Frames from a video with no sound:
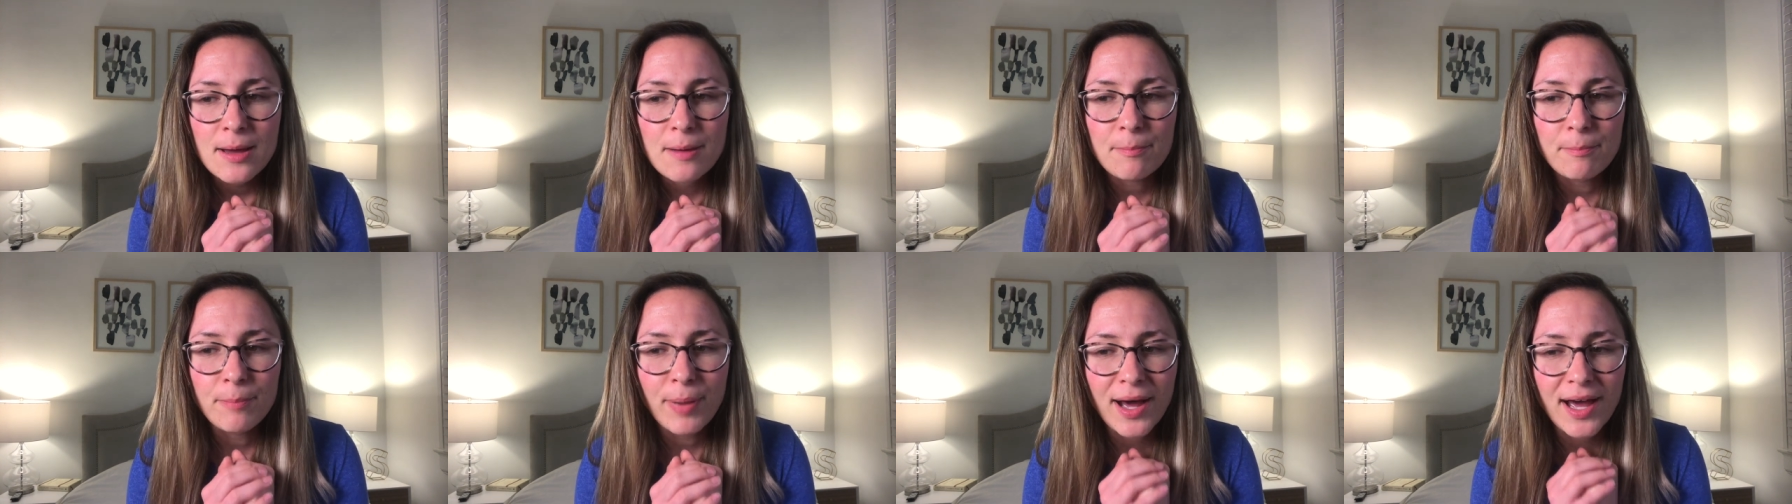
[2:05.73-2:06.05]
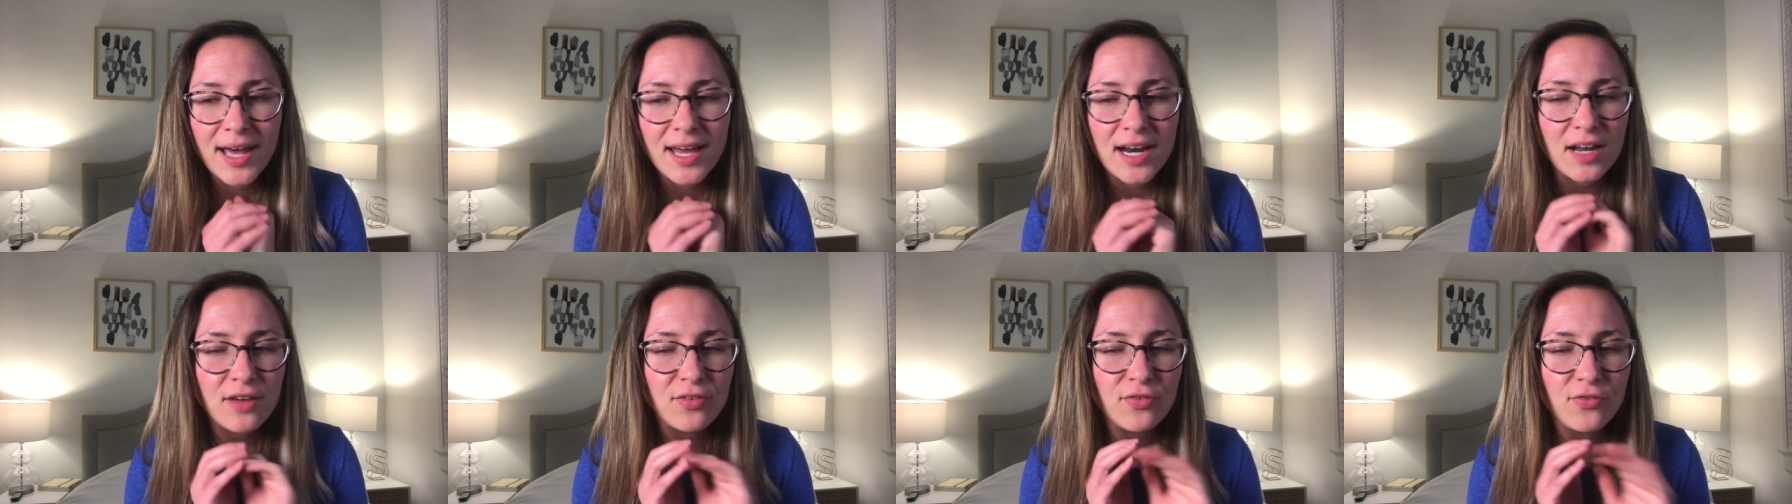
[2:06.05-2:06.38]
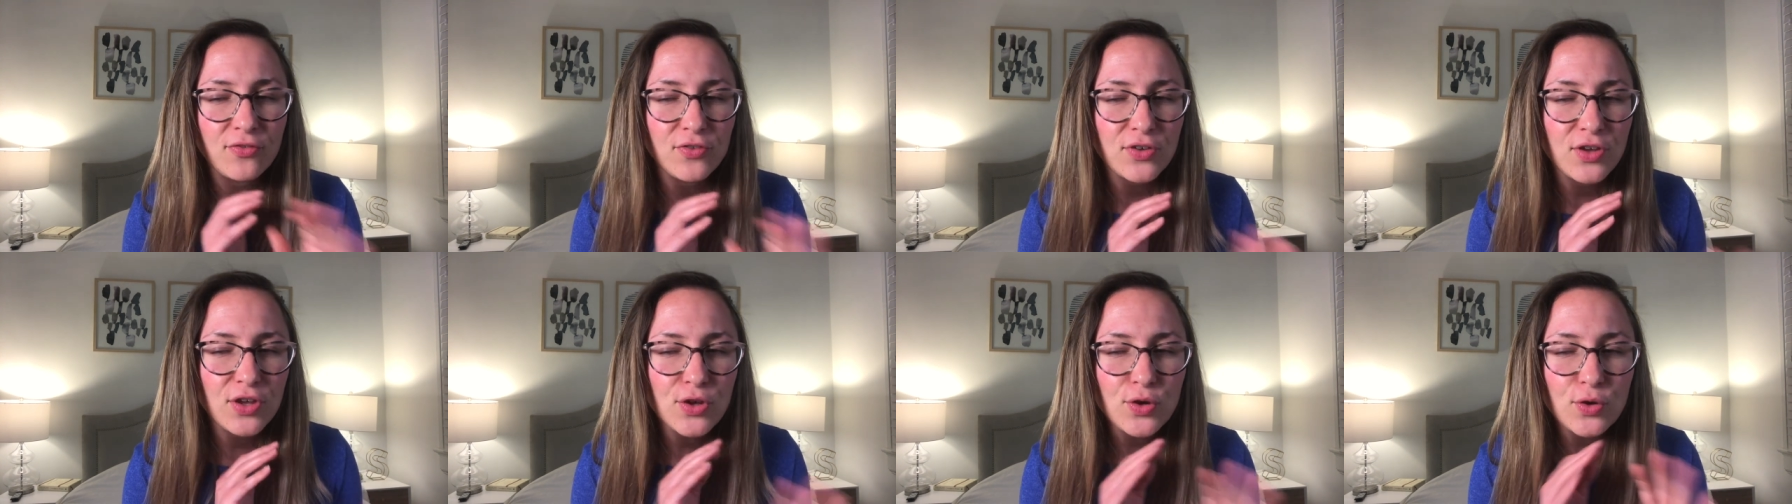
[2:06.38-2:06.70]
But a
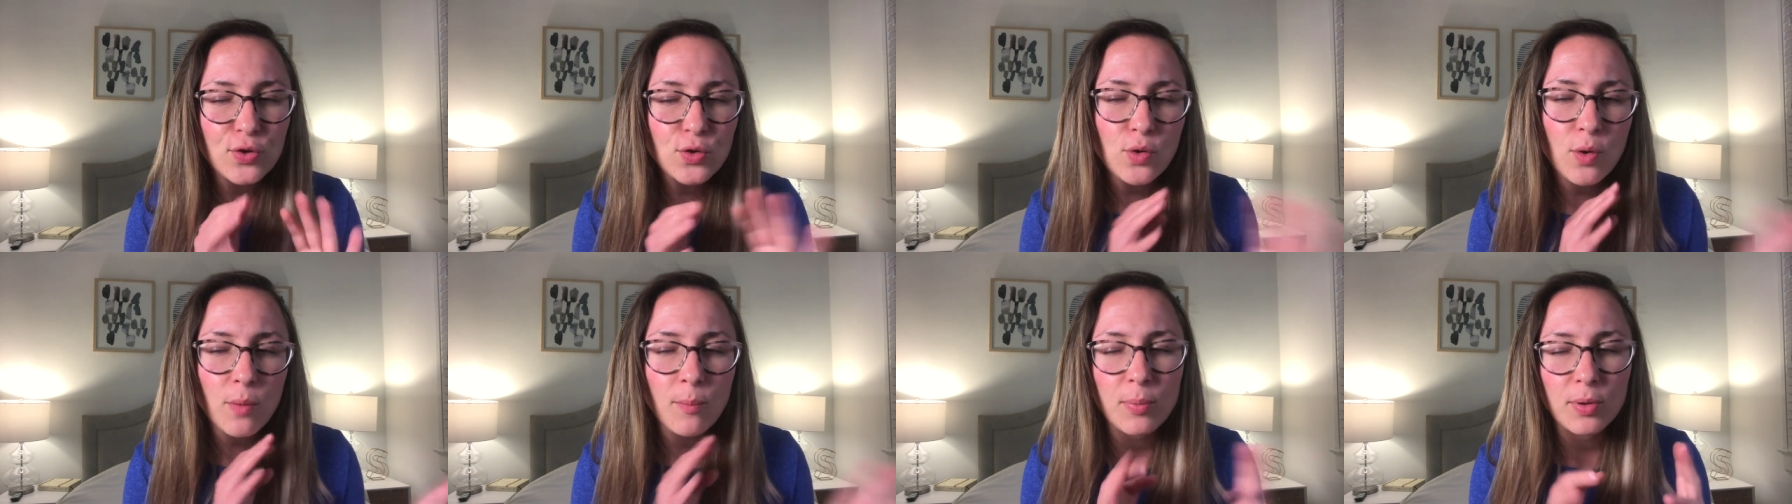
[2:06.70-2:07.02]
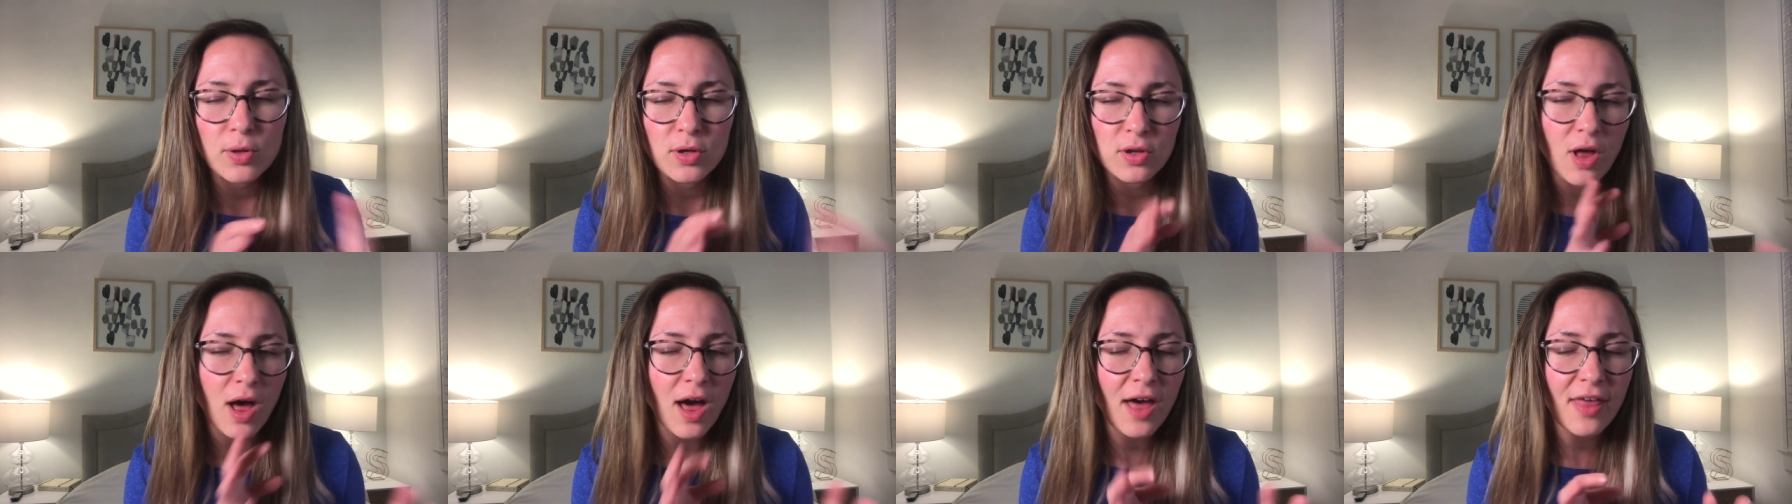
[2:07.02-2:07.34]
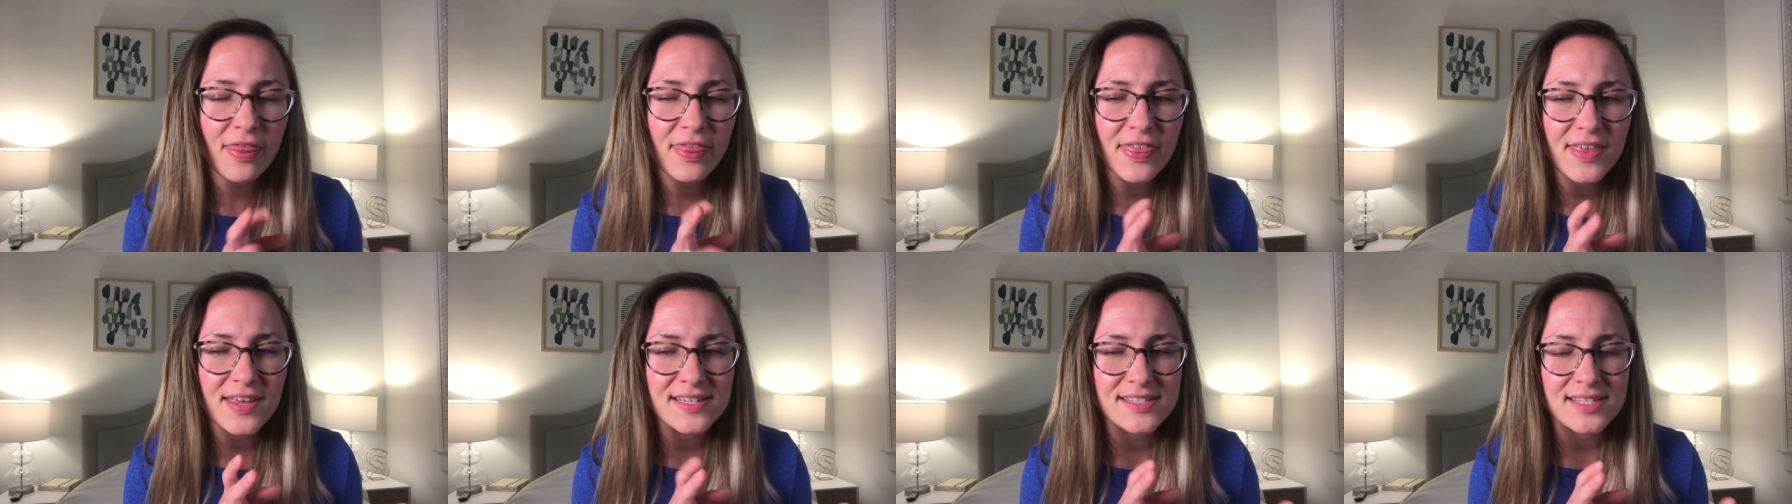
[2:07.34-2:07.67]
few
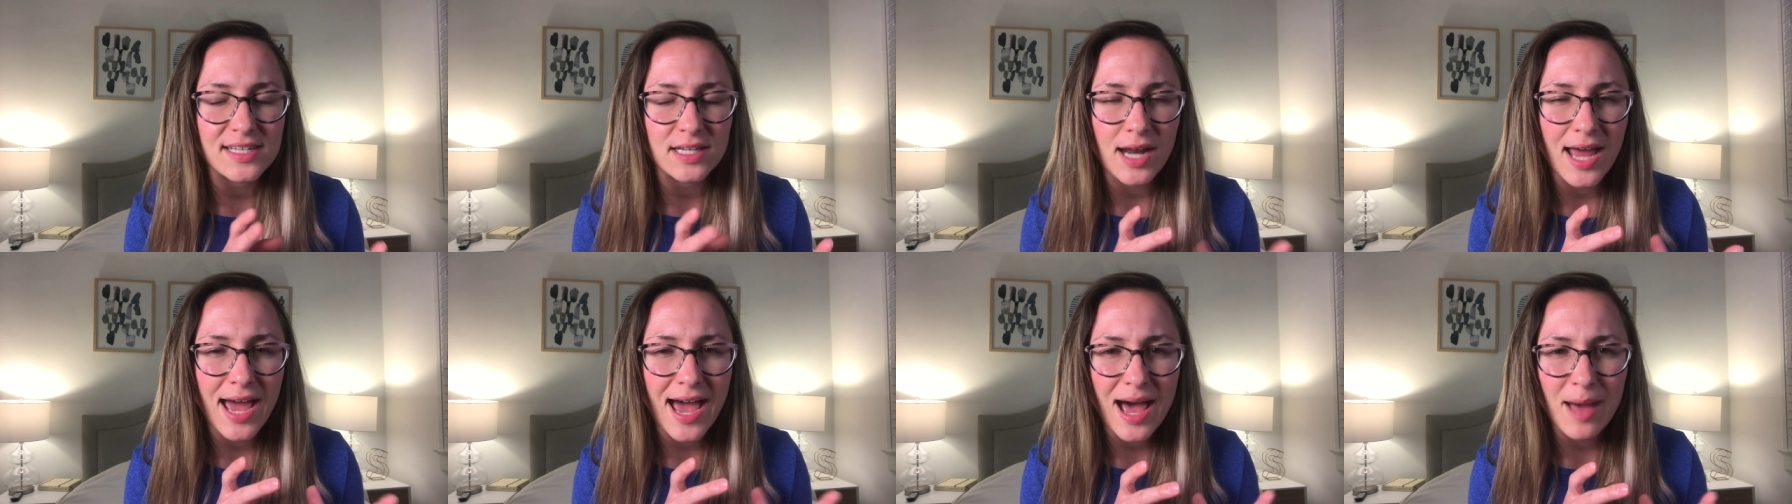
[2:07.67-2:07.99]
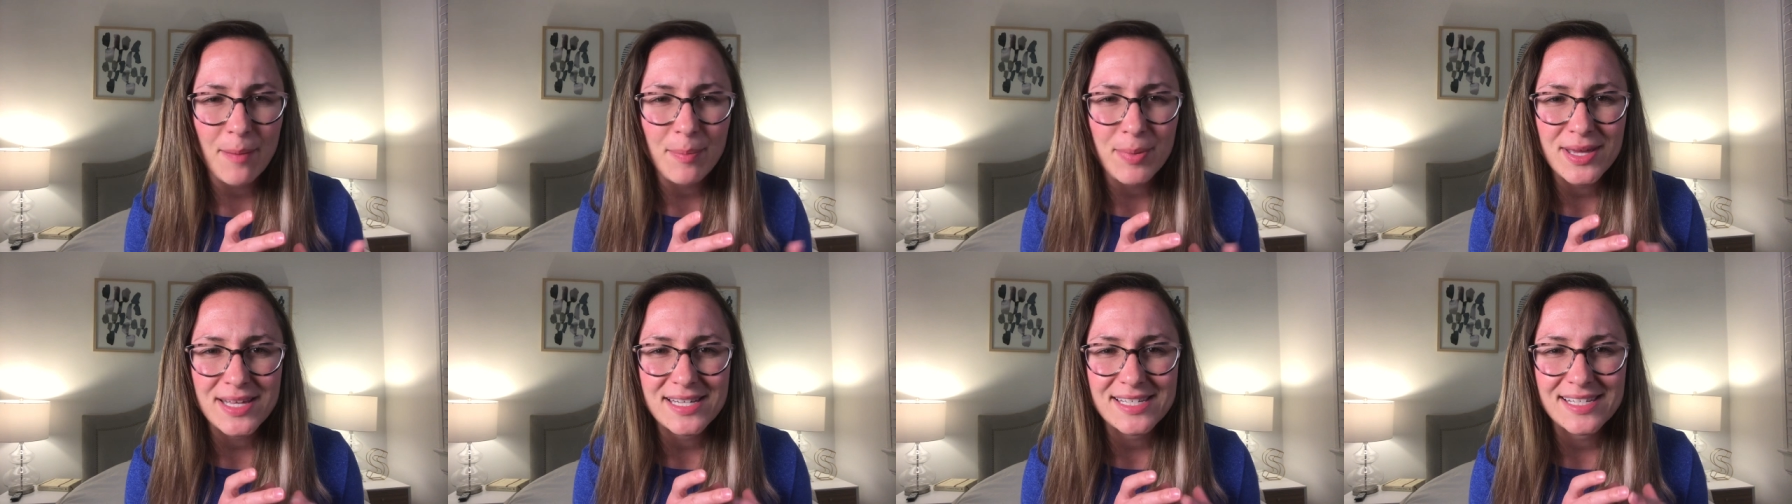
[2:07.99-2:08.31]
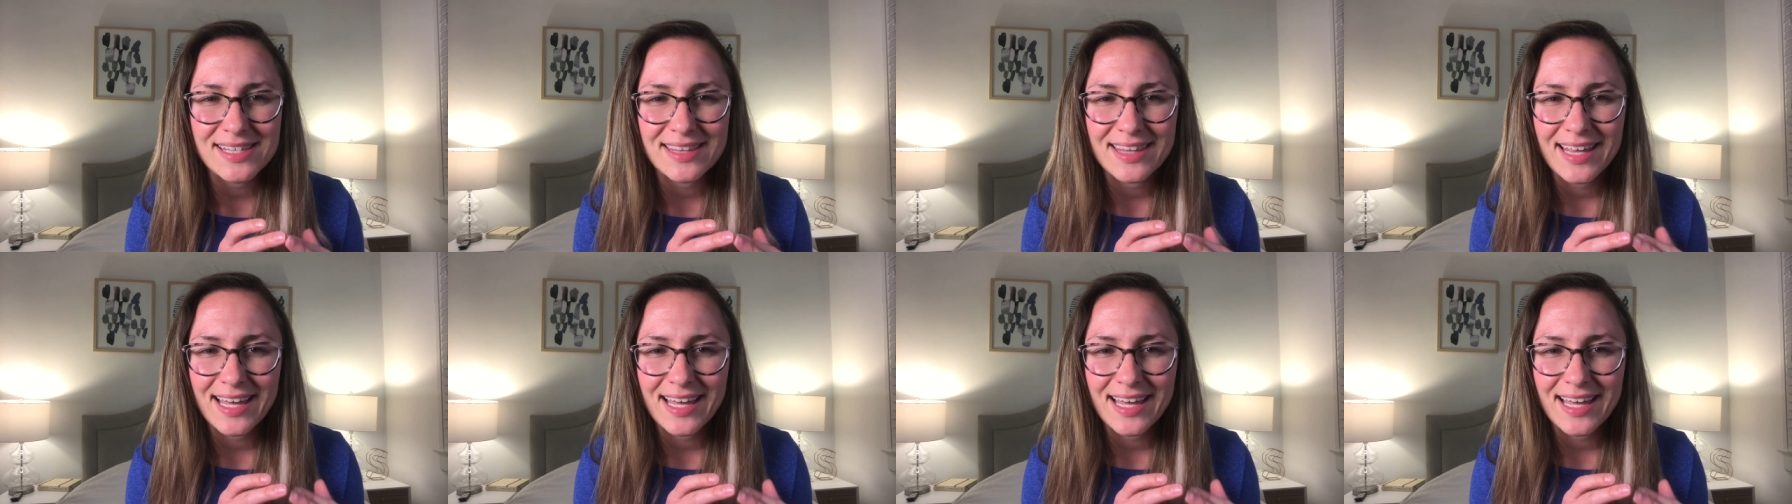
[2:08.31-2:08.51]
plot things that happened